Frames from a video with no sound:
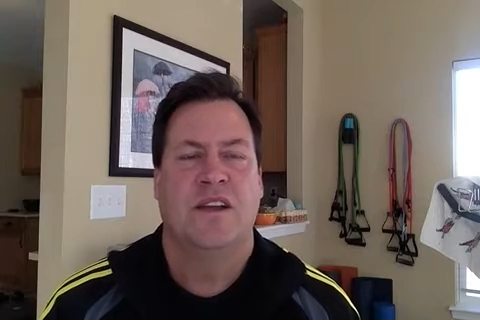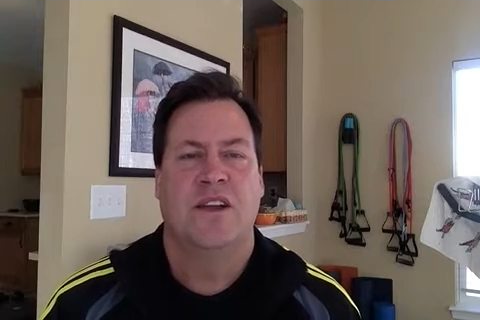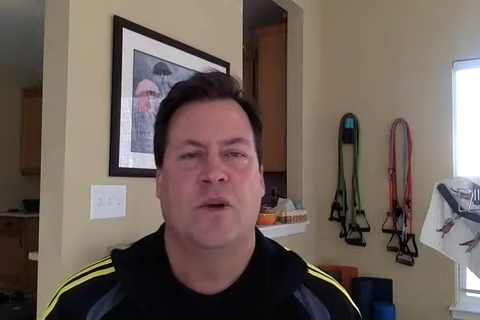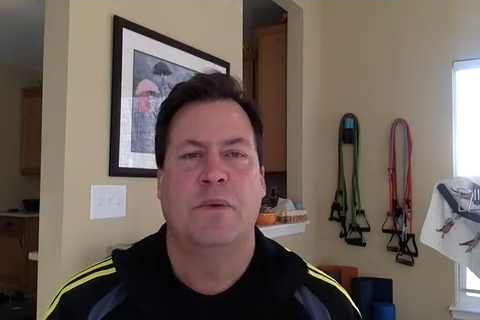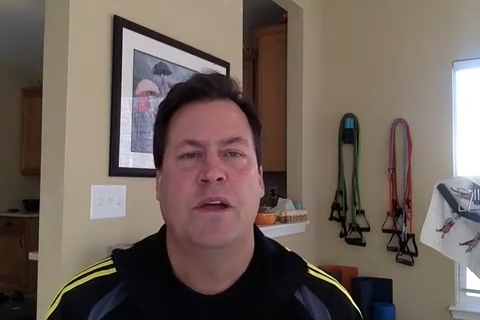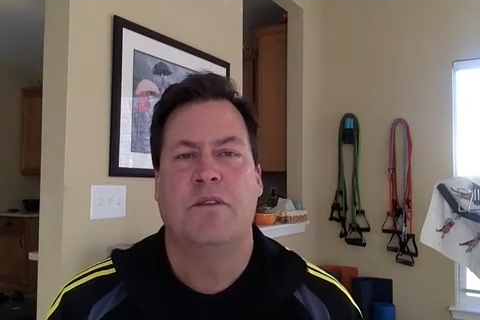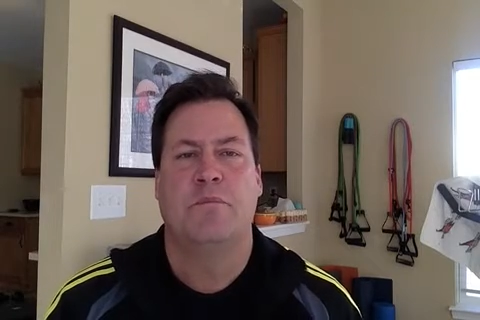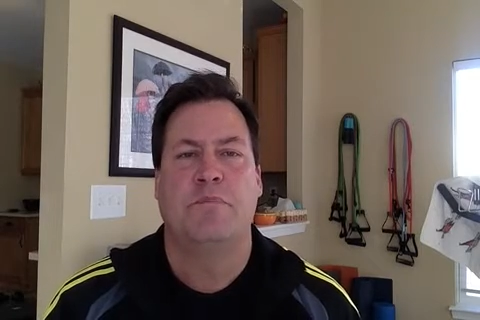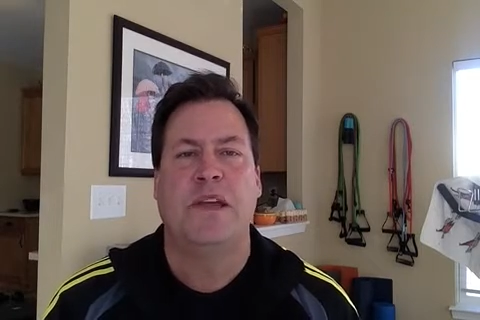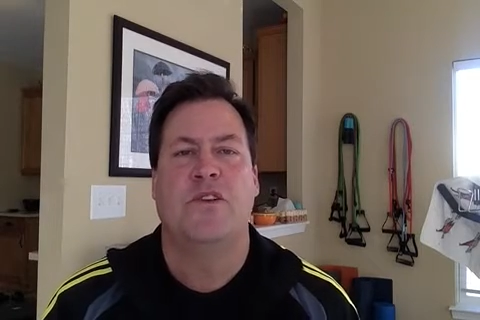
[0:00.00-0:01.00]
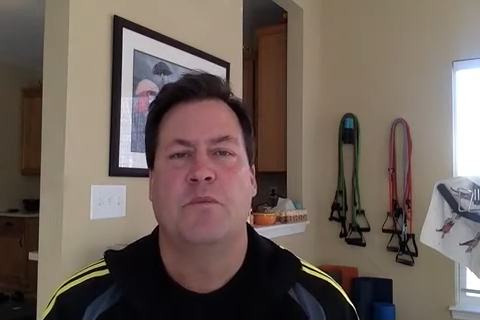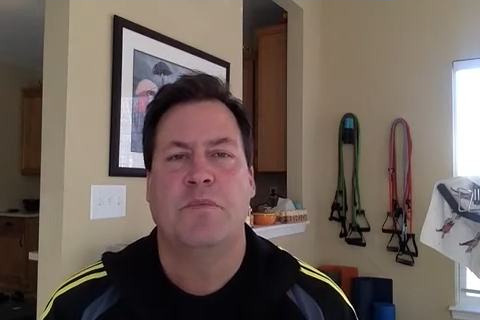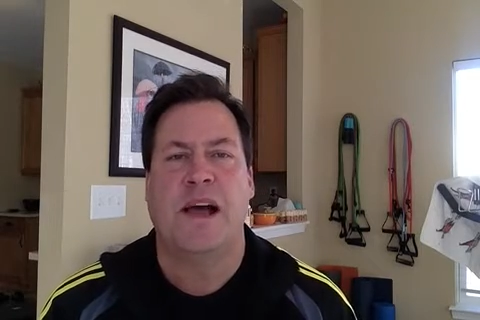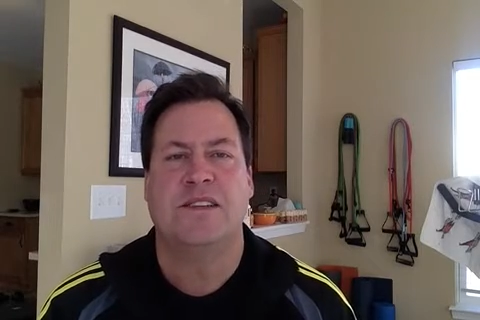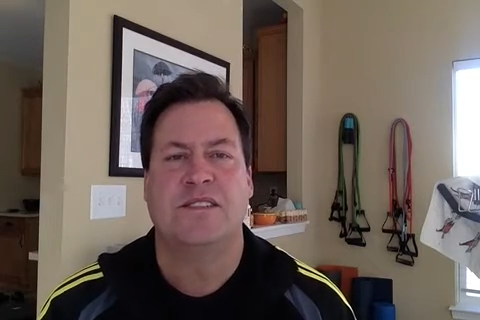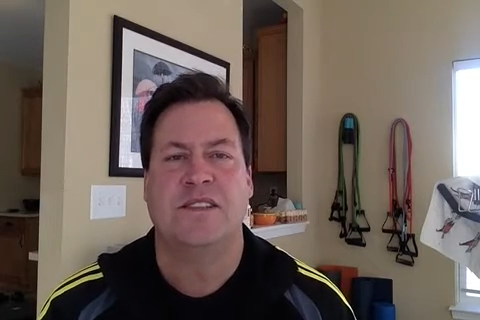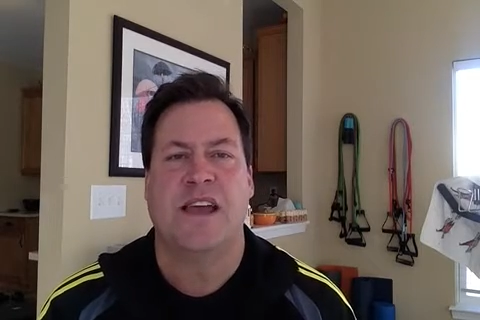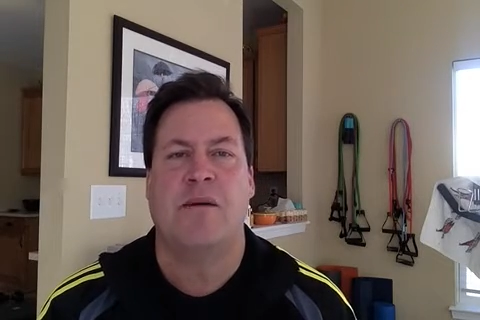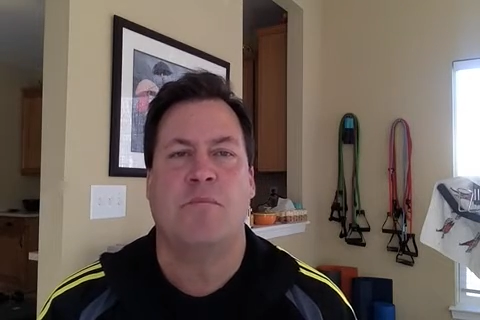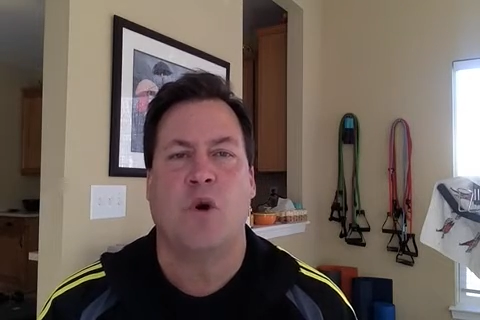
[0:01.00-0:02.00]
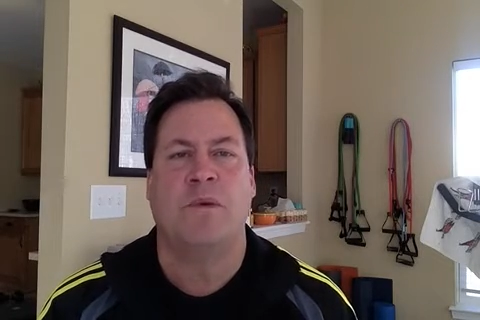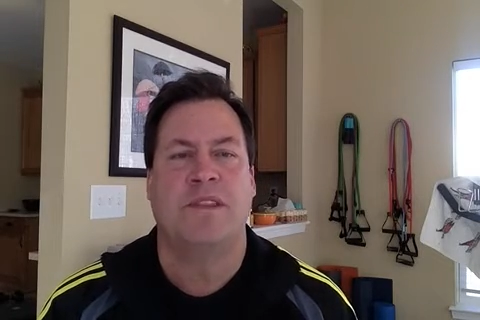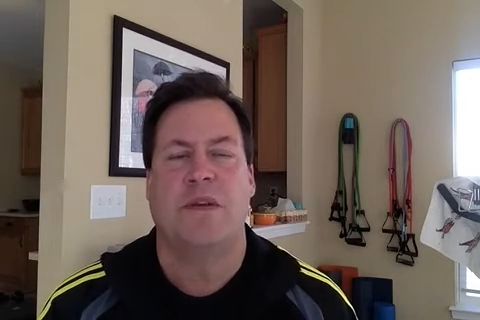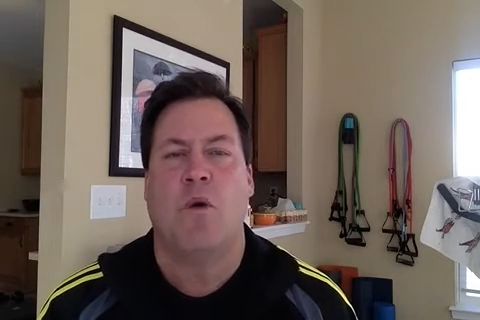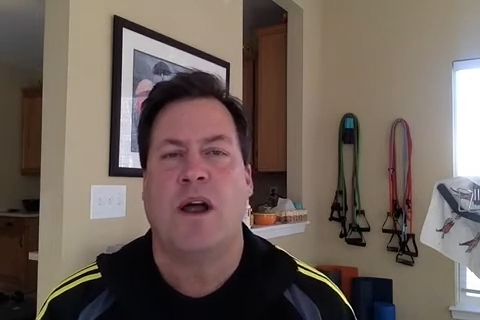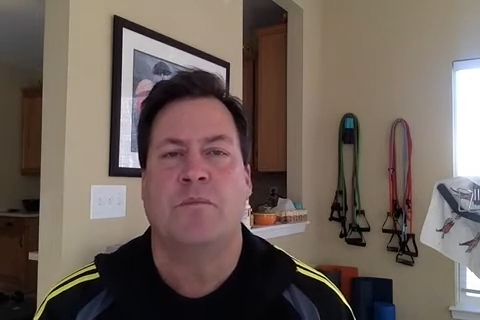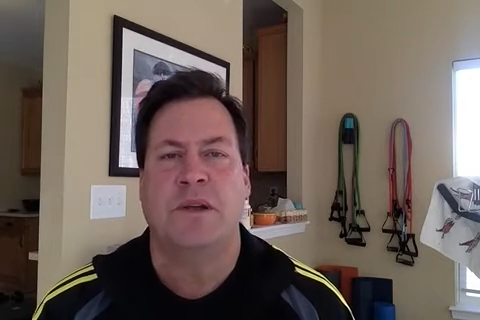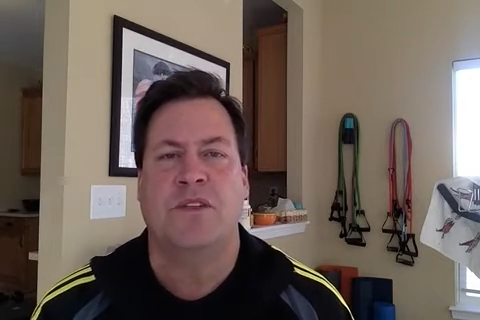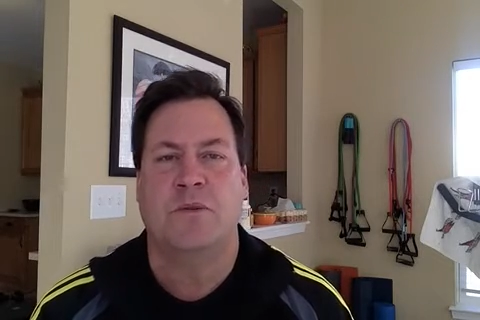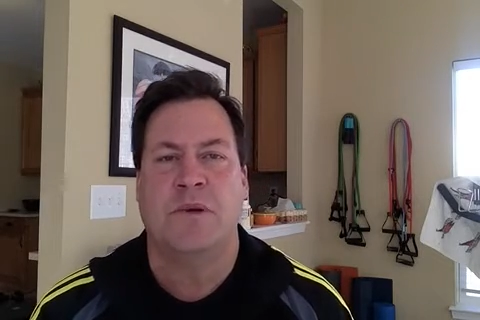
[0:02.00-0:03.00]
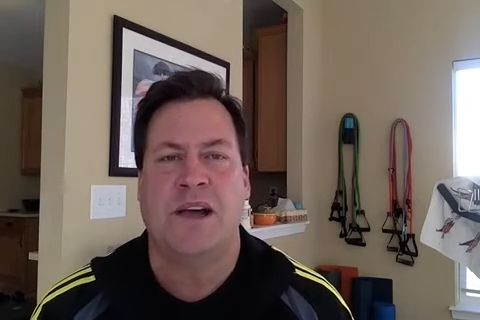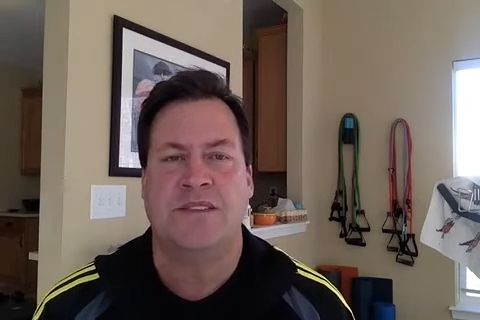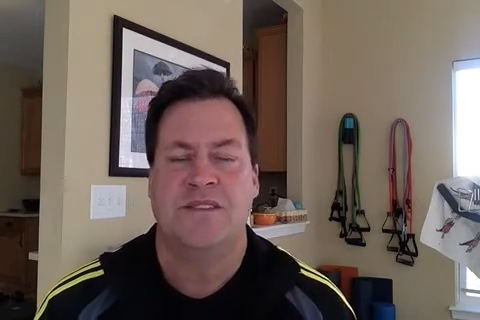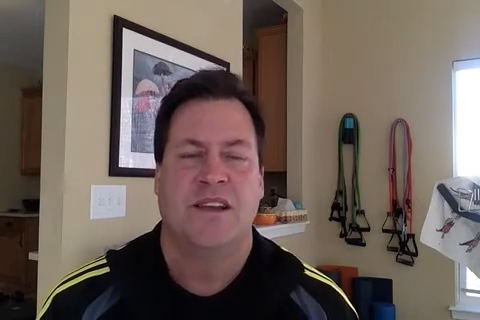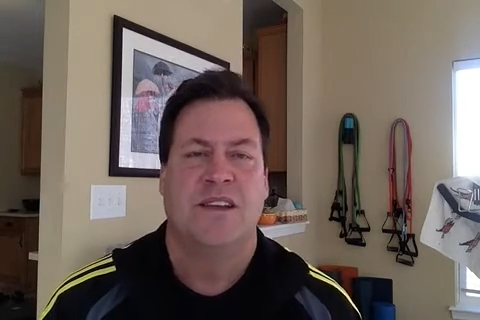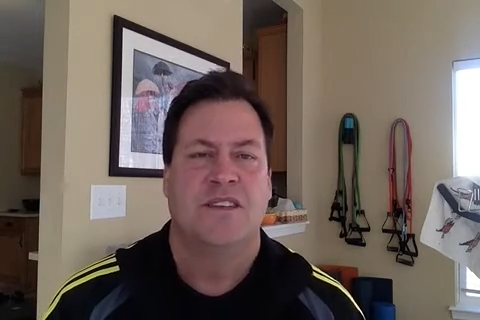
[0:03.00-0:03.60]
you know, be able to be their best in that moment they want to be their best.